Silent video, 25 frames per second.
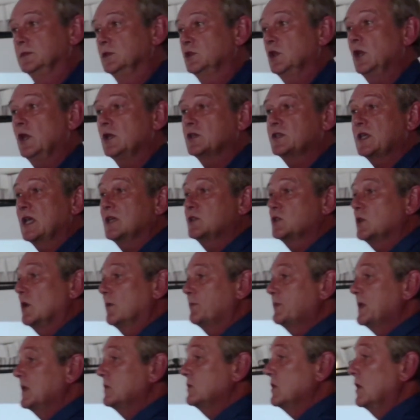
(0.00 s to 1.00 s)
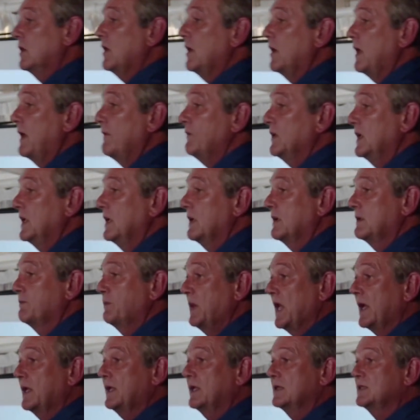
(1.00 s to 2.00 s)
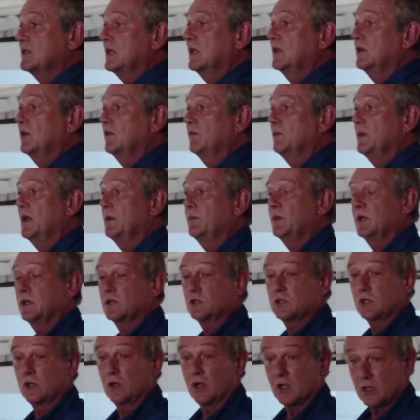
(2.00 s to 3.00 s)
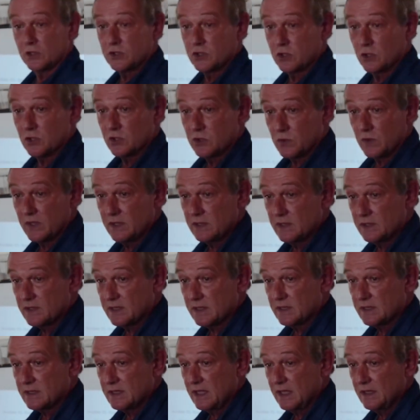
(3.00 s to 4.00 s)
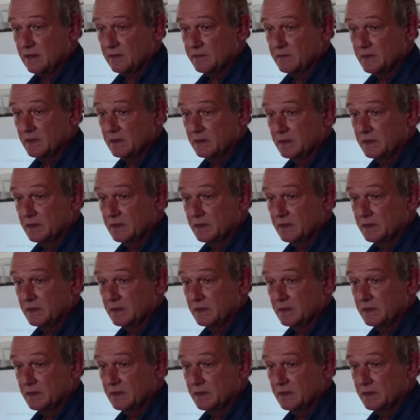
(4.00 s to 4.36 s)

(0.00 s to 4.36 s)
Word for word: Do you know SASOP did not have a black executive member until last year, 2016?